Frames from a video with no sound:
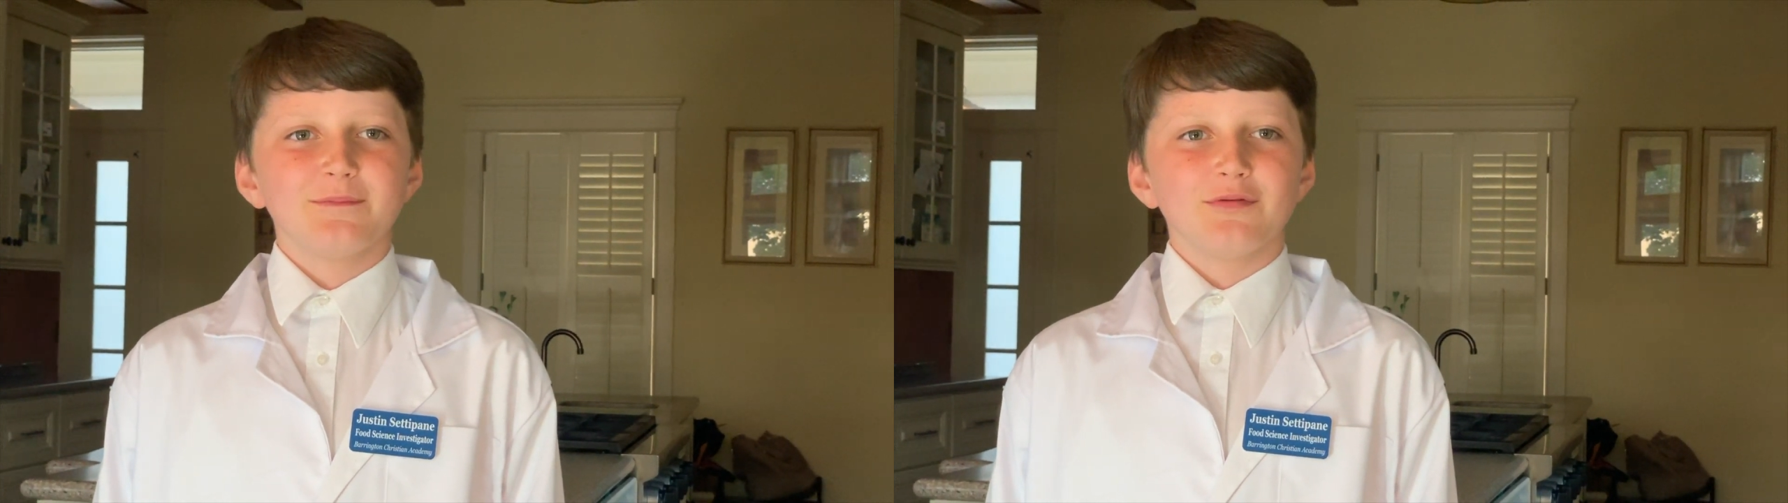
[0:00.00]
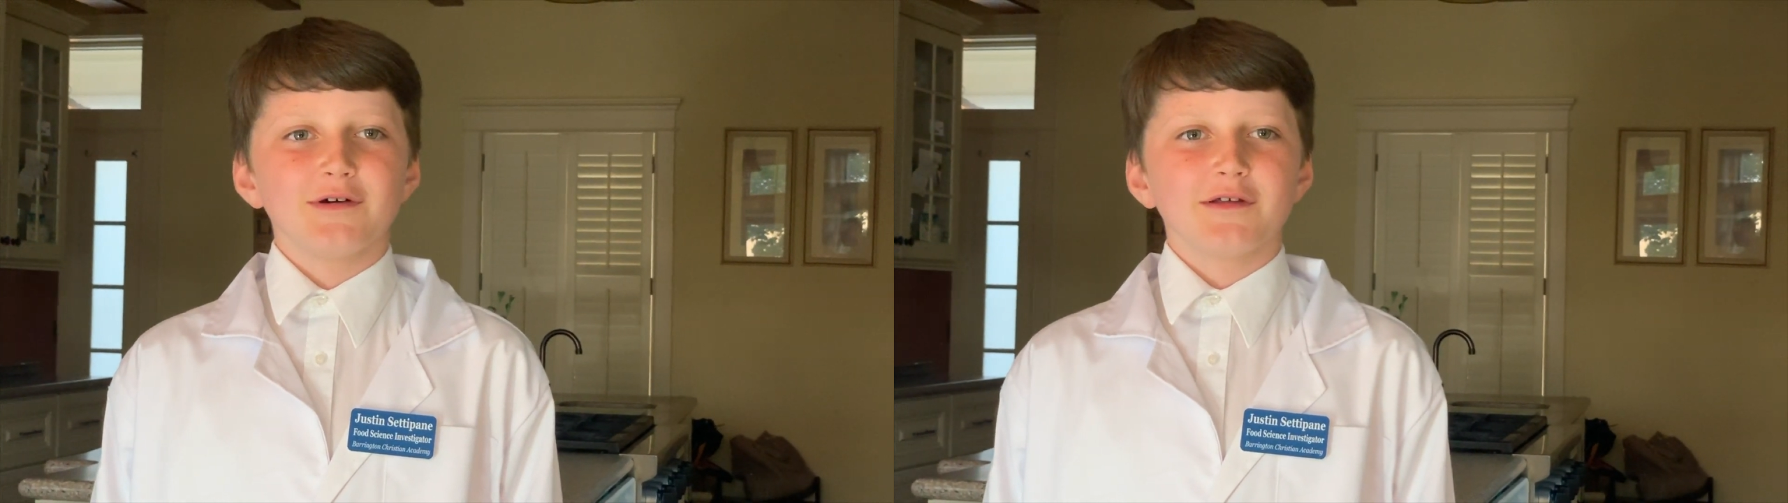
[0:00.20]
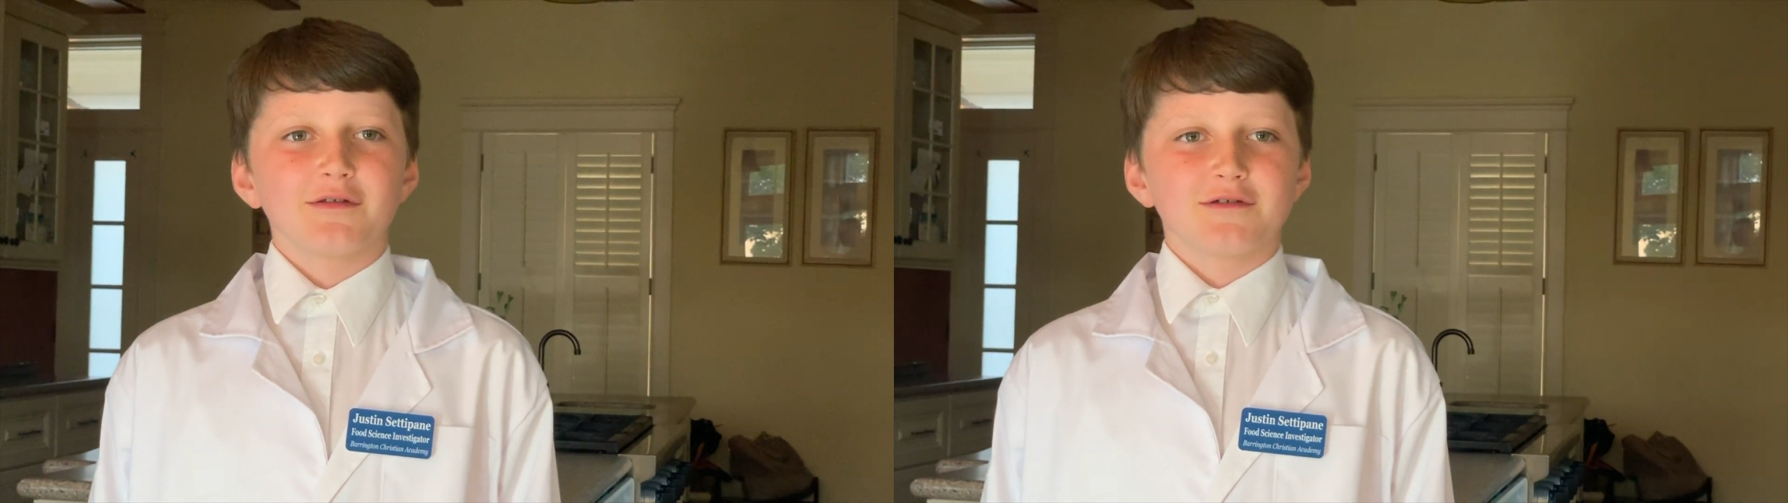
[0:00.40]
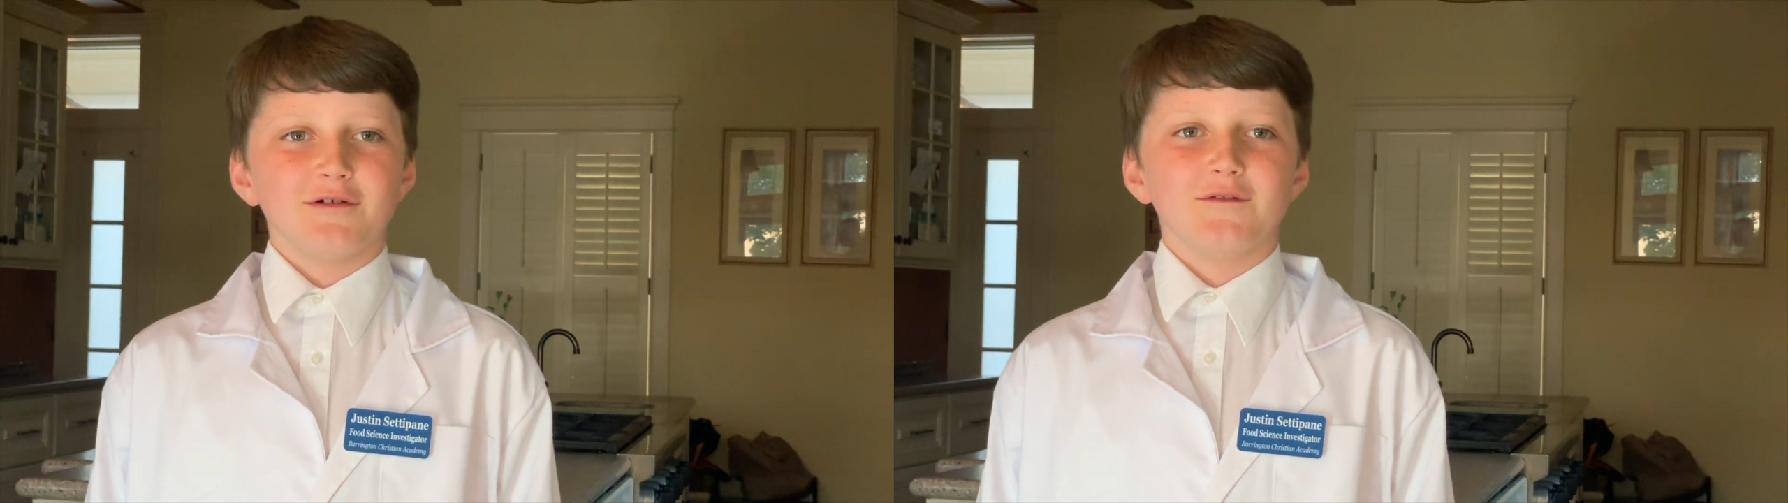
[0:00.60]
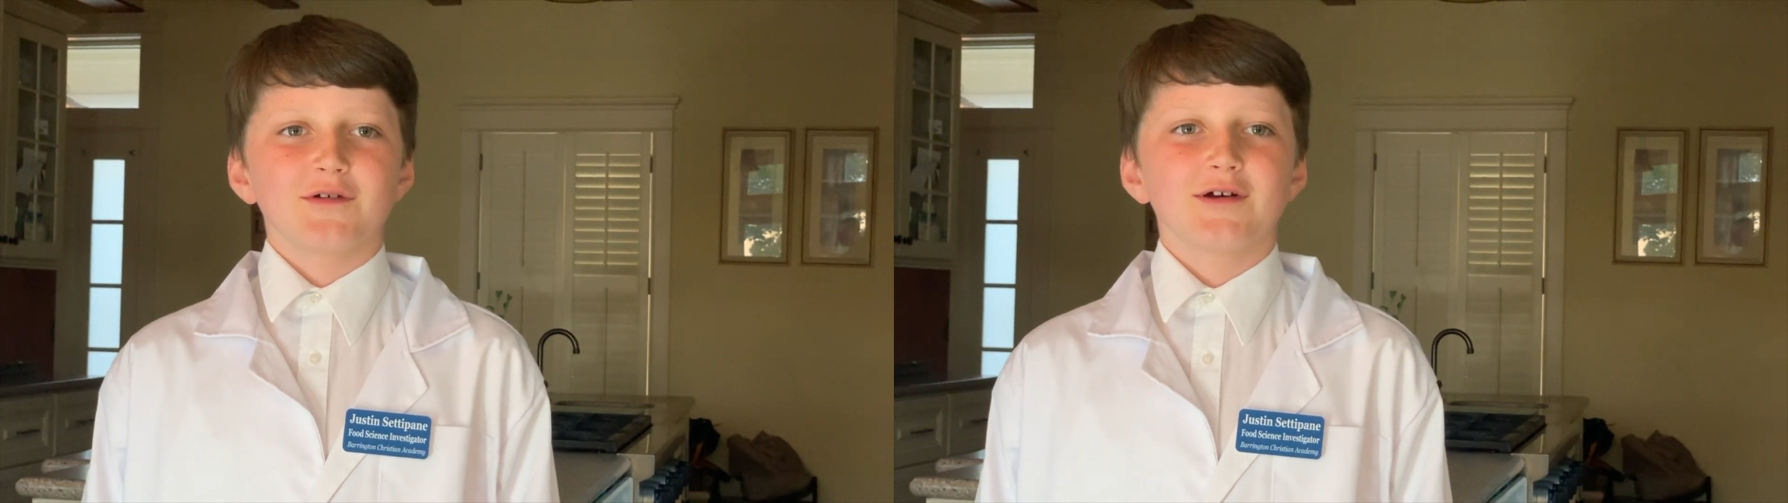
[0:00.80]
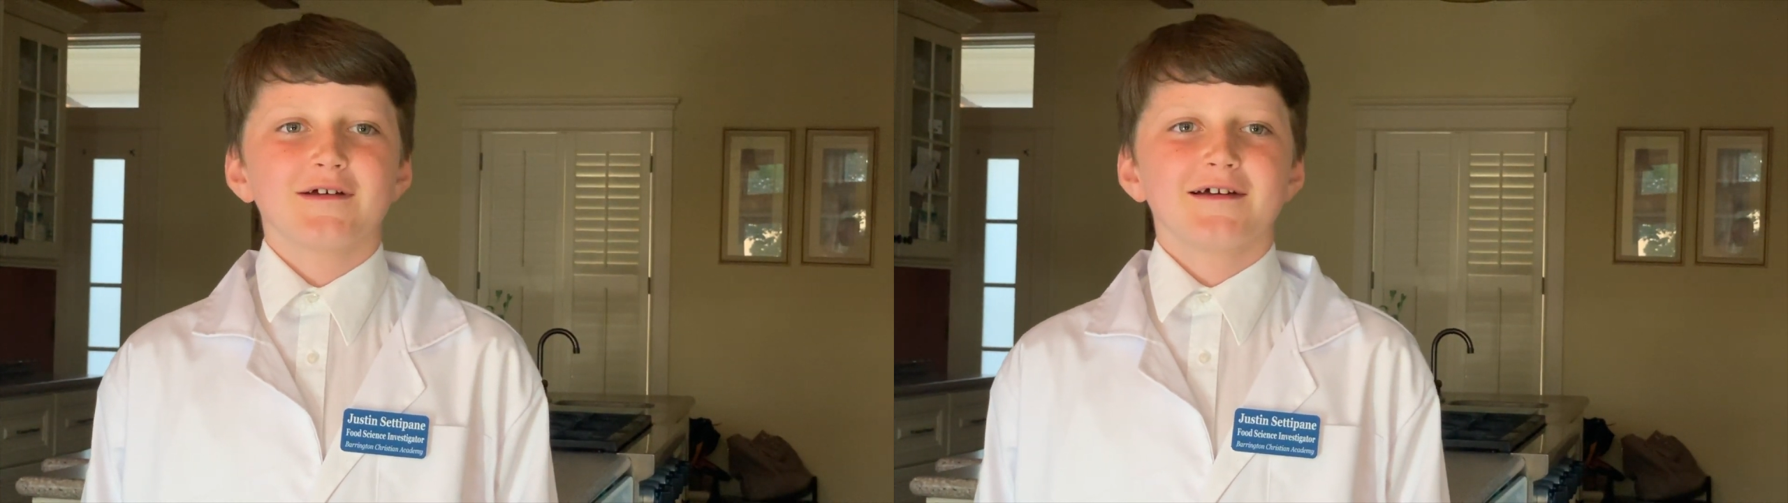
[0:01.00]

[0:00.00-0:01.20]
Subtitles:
boils over.